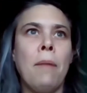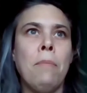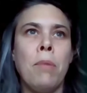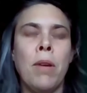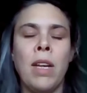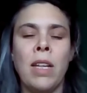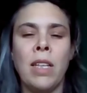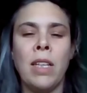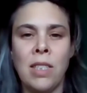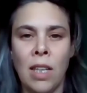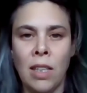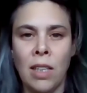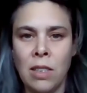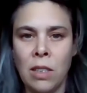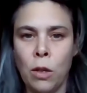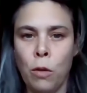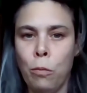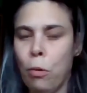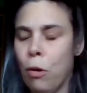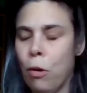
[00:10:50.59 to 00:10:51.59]
being a
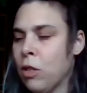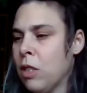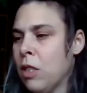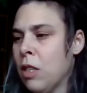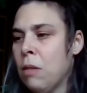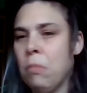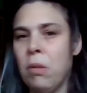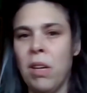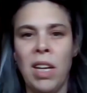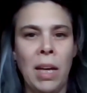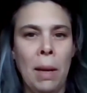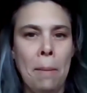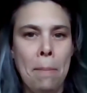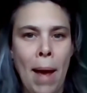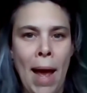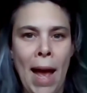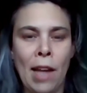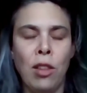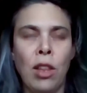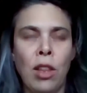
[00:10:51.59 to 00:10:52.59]
sensitive person, being
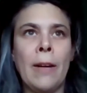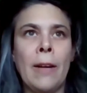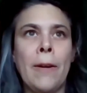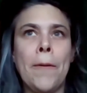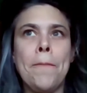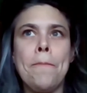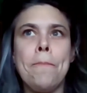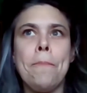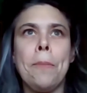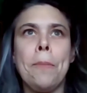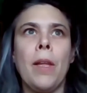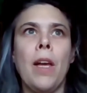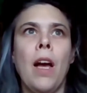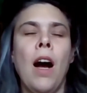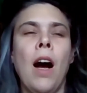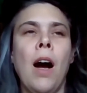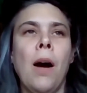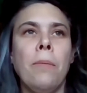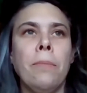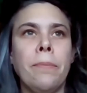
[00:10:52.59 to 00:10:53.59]
empathic,
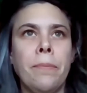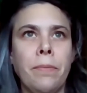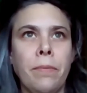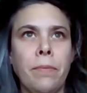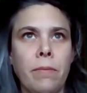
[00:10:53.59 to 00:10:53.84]
um,